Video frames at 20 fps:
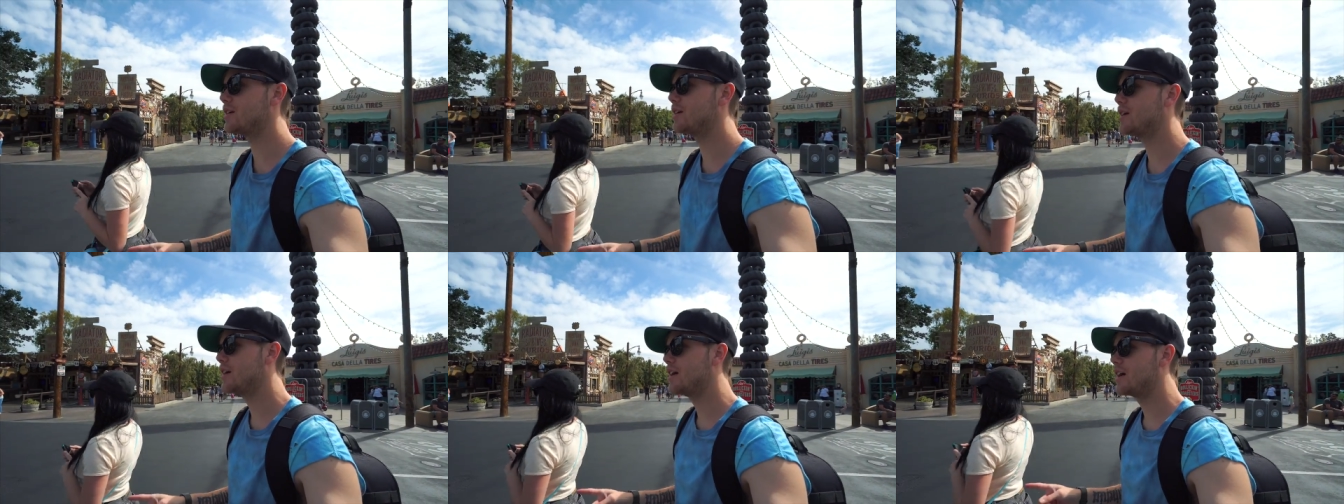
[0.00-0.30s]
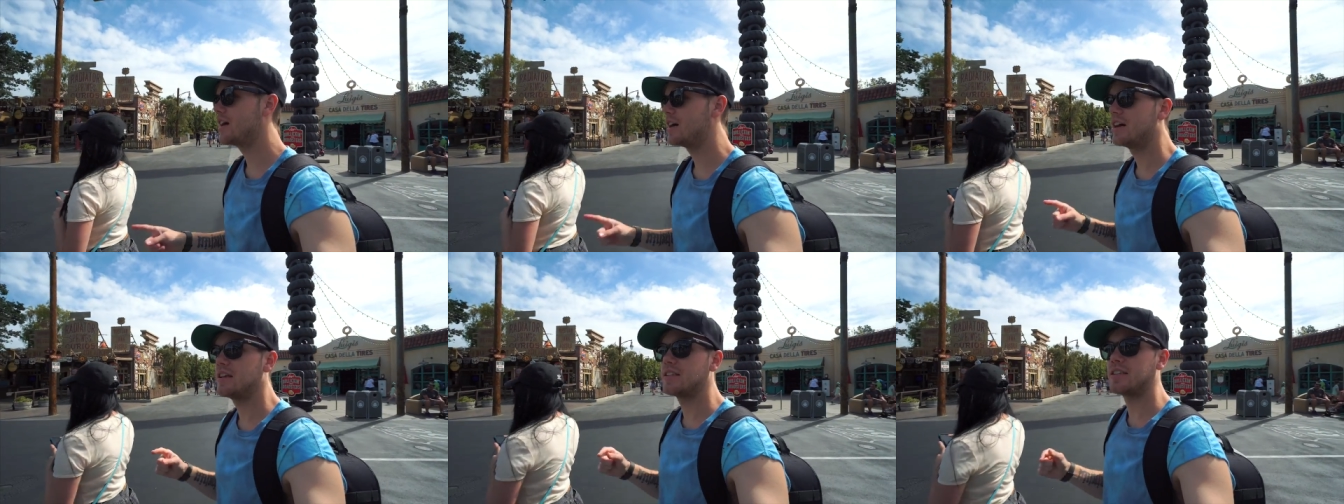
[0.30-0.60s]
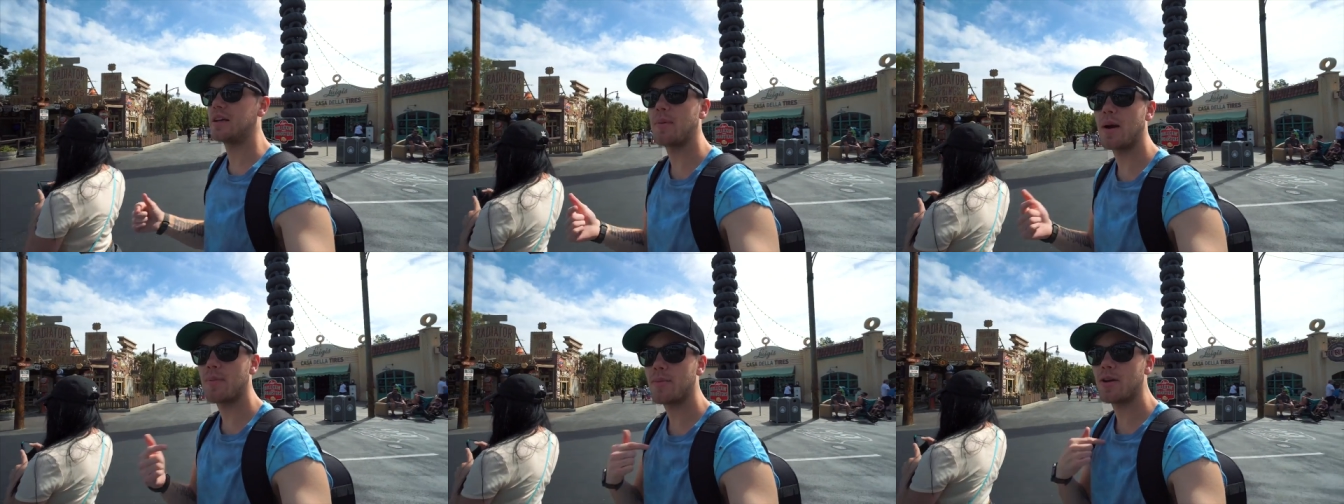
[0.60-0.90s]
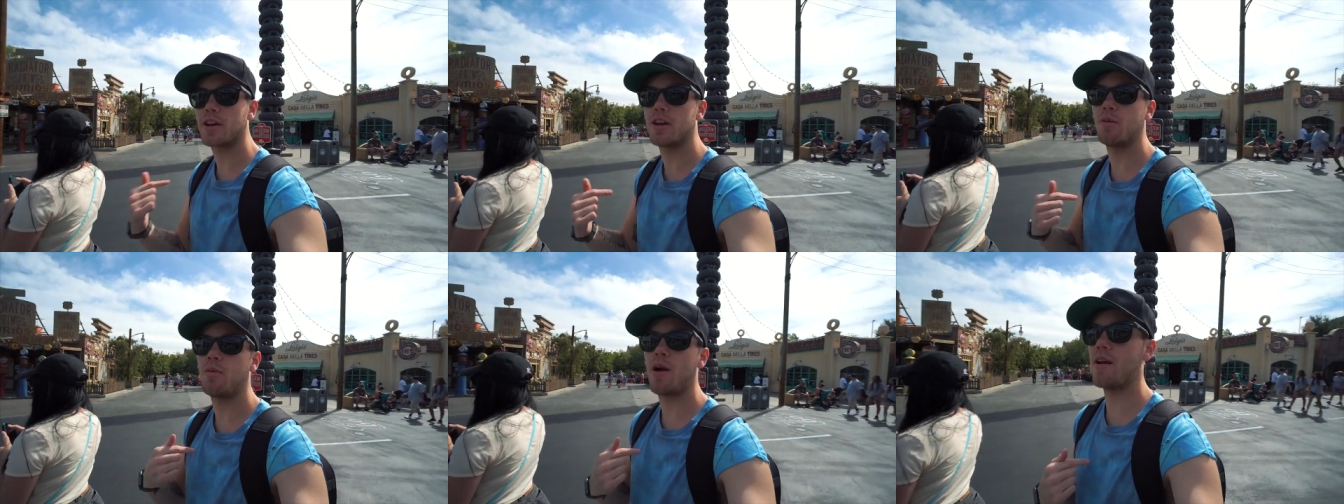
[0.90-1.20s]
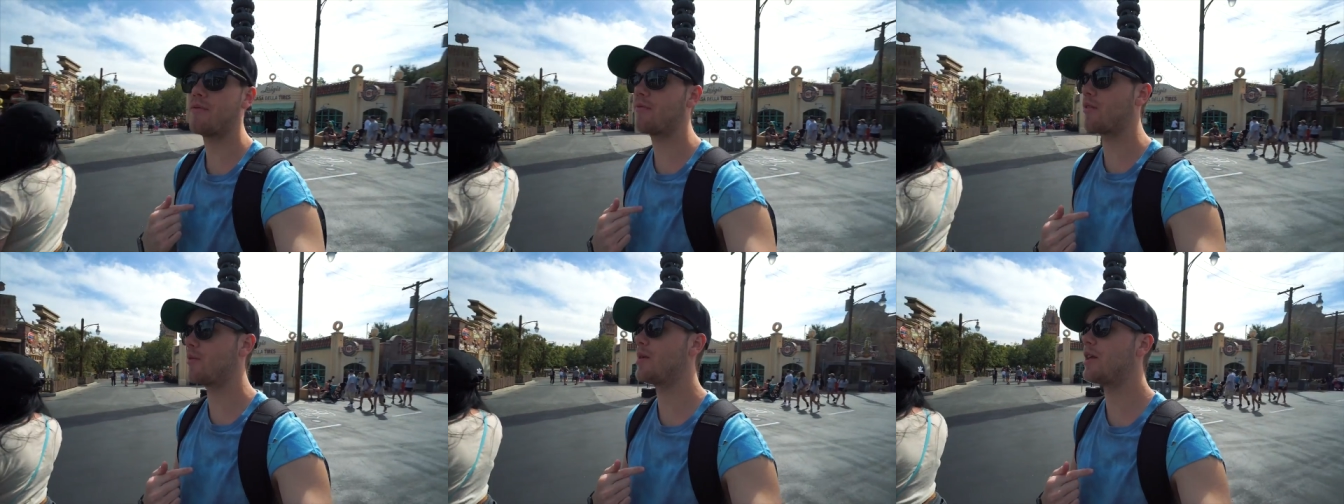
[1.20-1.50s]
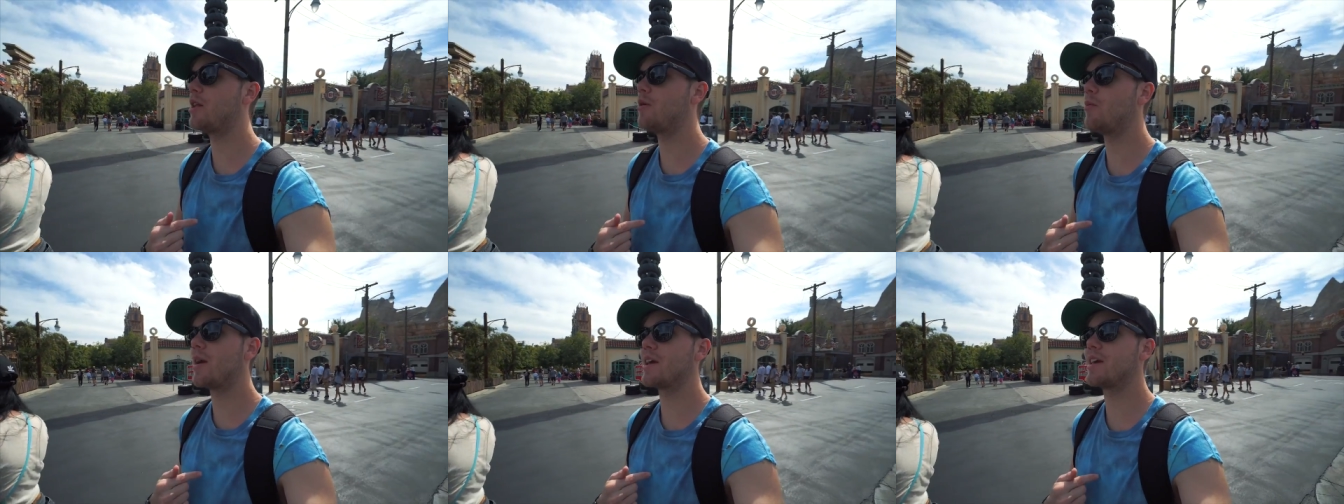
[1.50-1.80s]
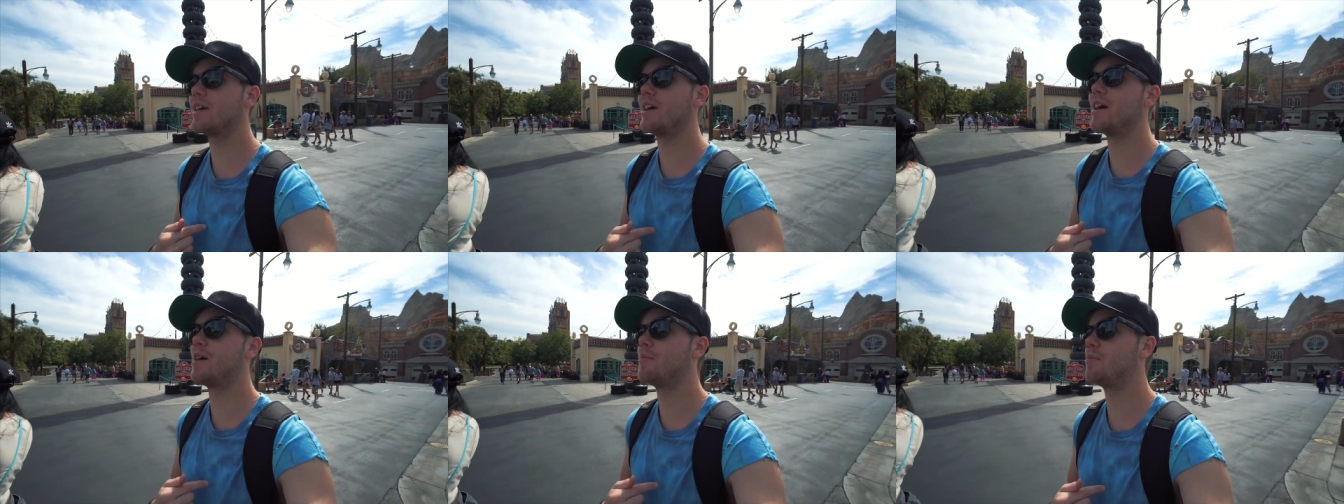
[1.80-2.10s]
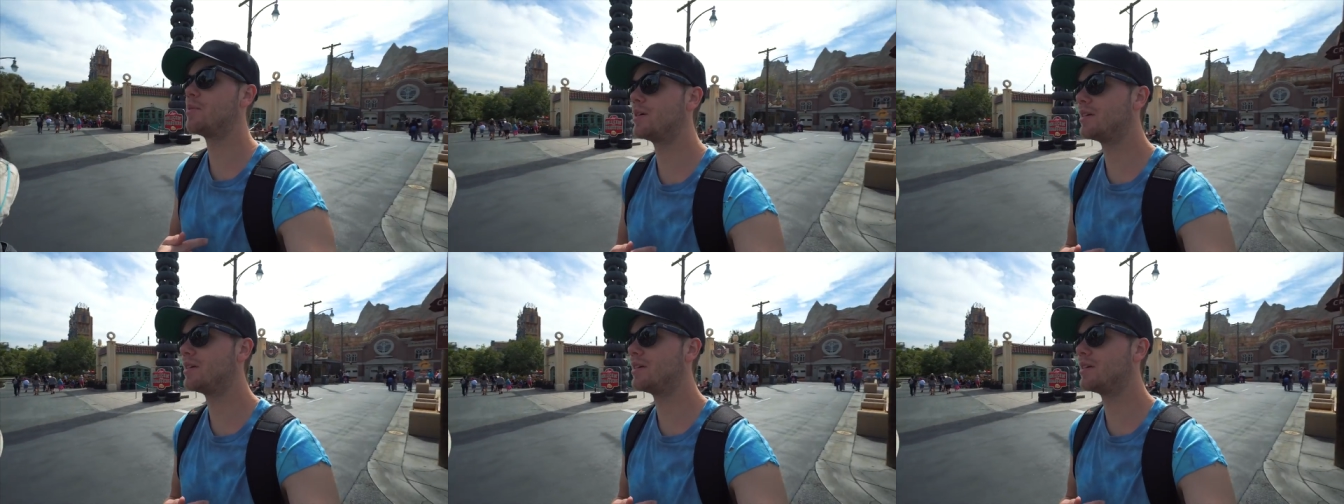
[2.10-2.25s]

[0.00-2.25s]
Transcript: so that might be a good way for me to wake up.